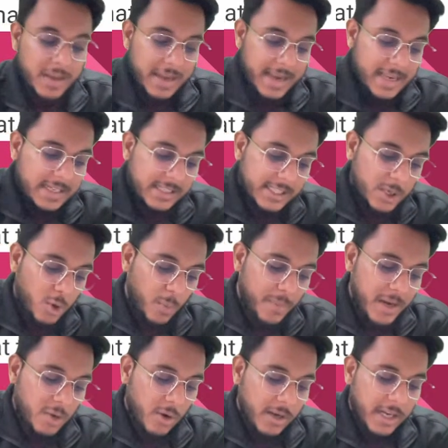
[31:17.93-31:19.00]
In
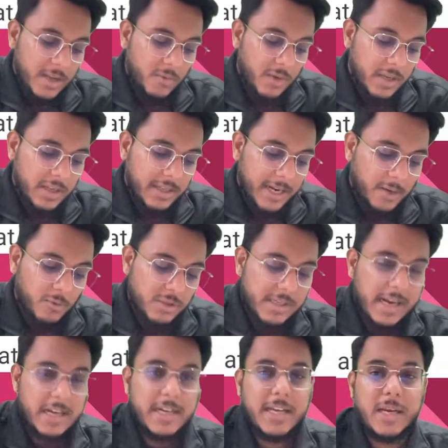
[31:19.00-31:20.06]
COP21 that was
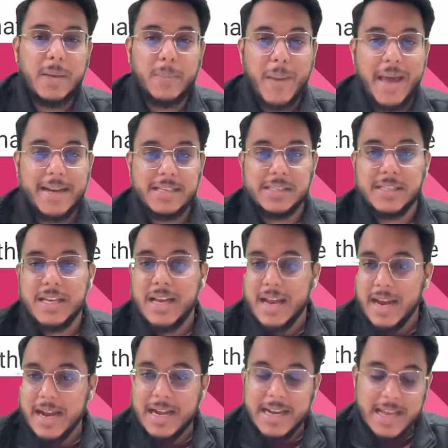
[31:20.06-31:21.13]
held in Paris,
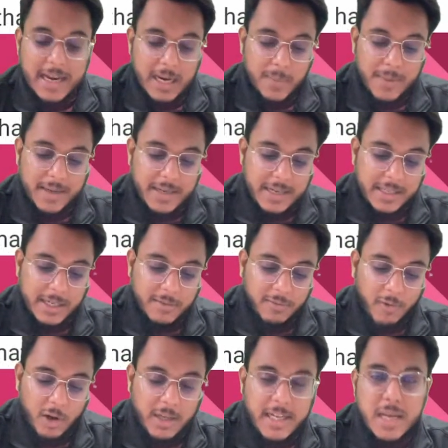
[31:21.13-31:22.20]
India committed that
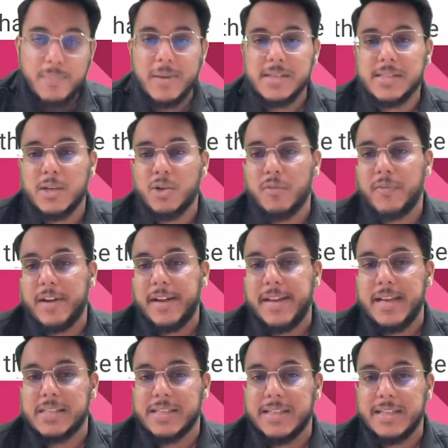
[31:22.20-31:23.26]
40% of
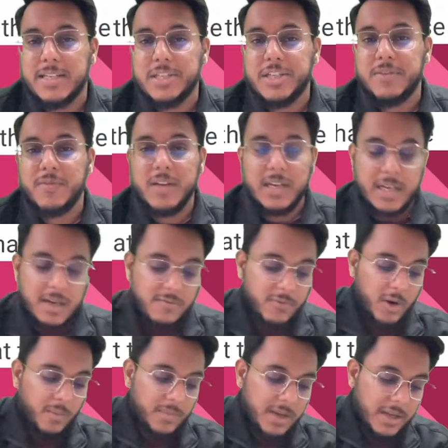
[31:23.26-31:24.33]
India's energy will come
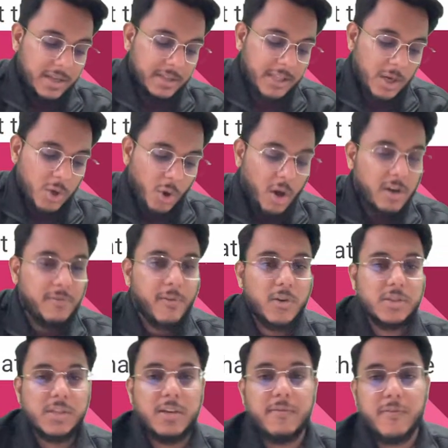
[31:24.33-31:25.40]
from the
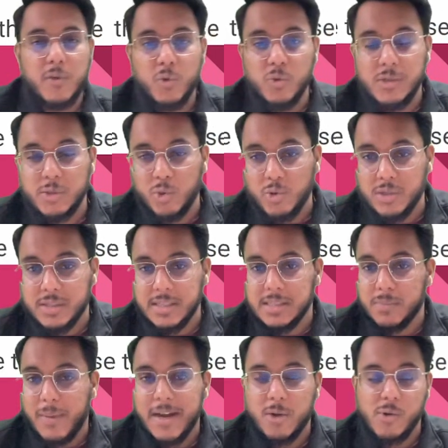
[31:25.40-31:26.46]
non-fossil fuel sources
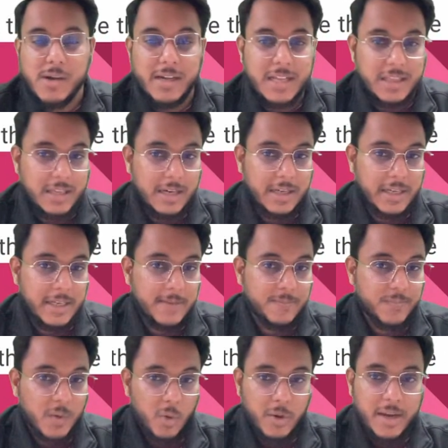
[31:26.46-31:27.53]
by 2030.
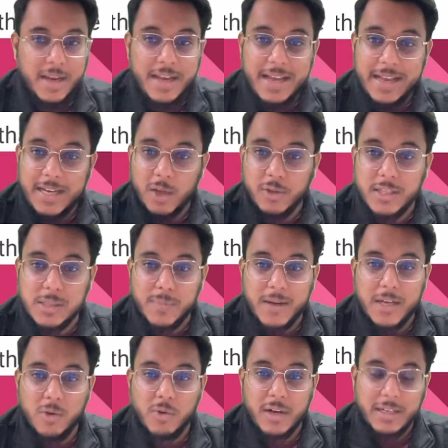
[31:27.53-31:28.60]
Okay, now this
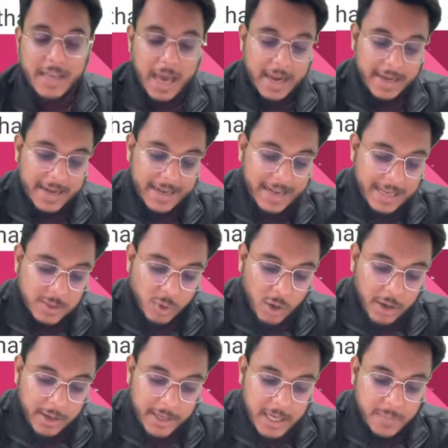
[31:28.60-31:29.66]
particular target has
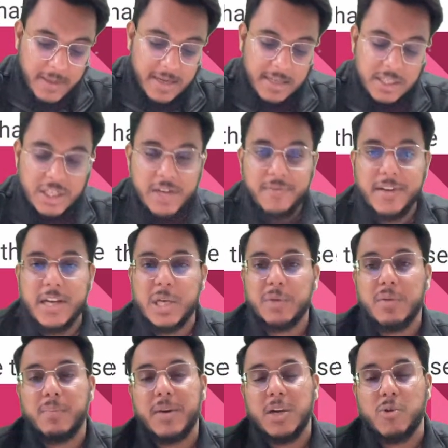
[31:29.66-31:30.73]
already been achieved in
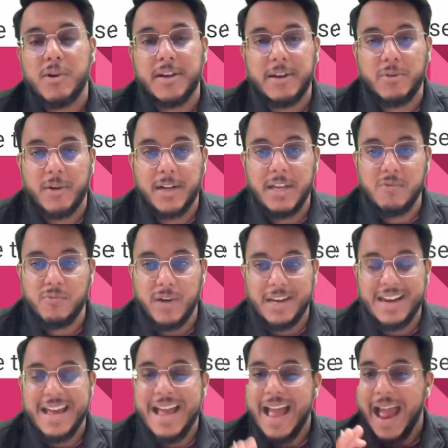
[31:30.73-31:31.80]
November
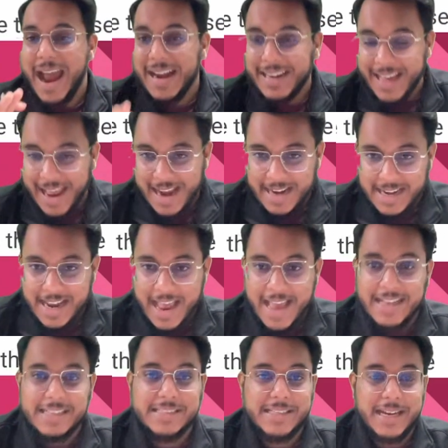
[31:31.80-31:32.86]
2021, and
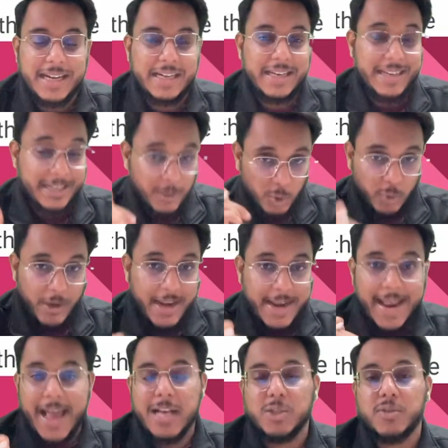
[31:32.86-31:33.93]
exactly today,
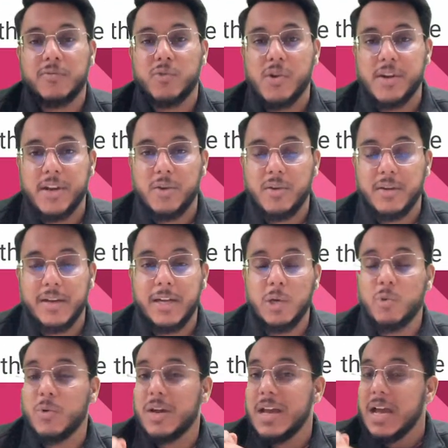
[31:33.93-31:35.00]
as of
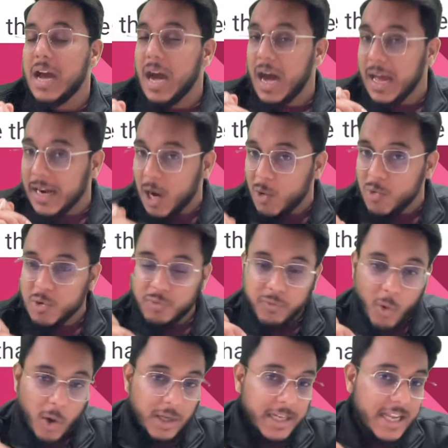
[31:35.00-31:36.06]
2022, around
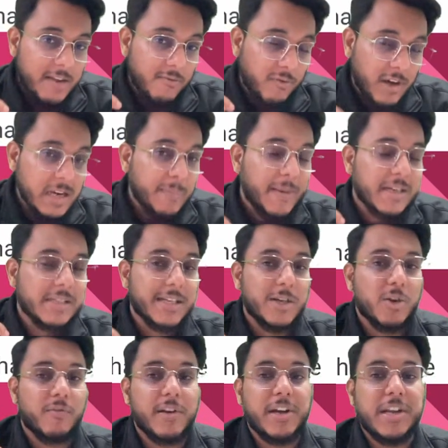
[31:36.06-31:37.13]
41%
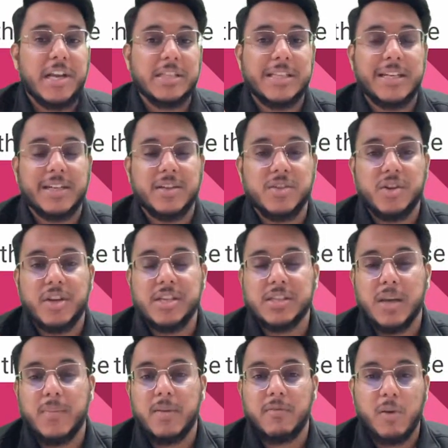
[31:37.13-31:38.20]
of India's electricity is
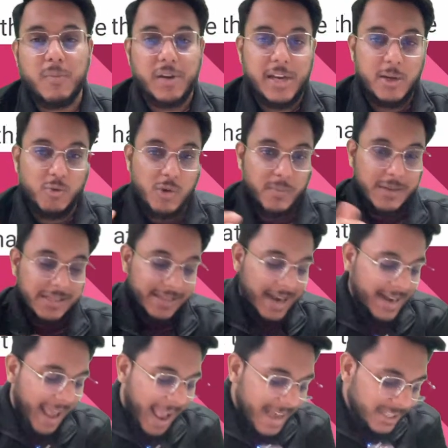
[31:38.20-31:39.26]
coming from renewables.
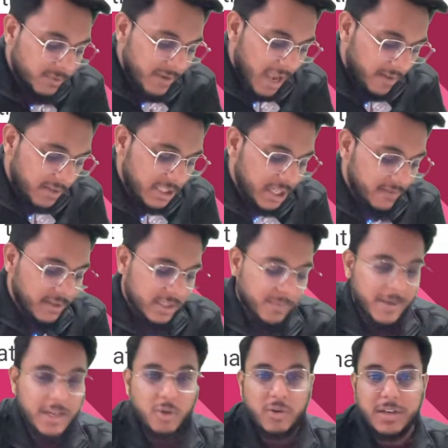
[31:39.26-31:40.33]
And as we have achieved this
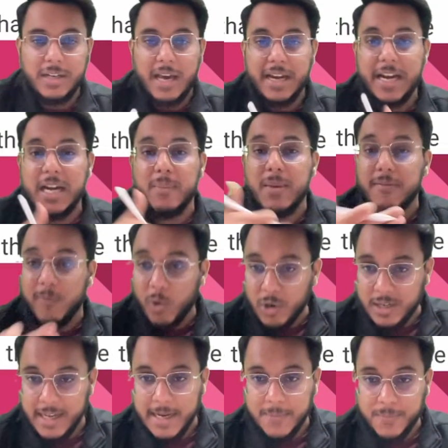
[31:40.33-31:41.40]
particular target before
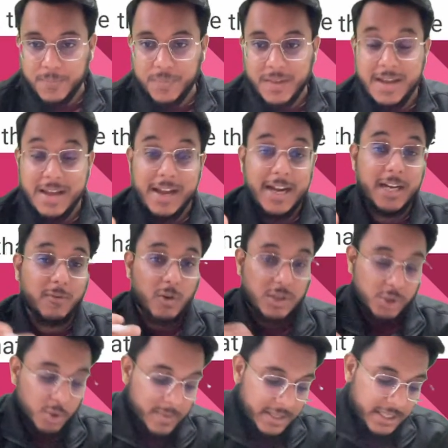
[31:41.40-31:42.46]
time, it was
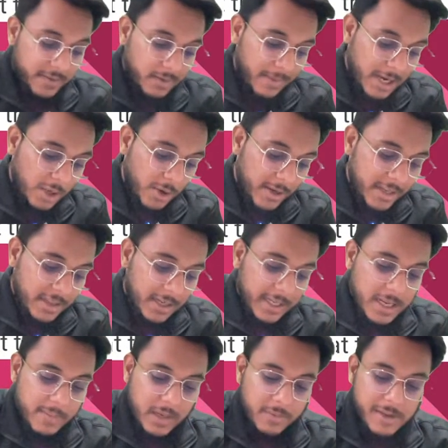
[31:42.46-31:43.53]
to be achieved by
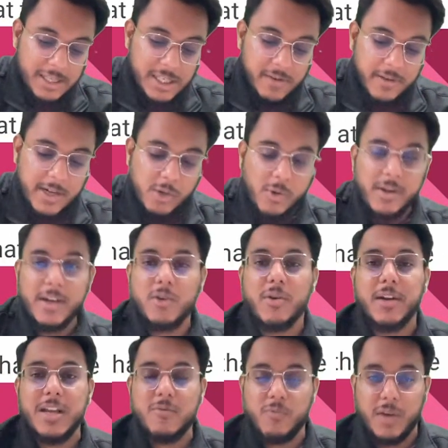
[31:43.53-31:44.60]
2030, but we achieved in
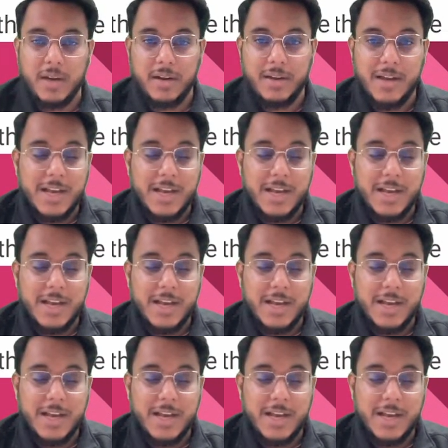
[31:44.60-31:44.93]
2021.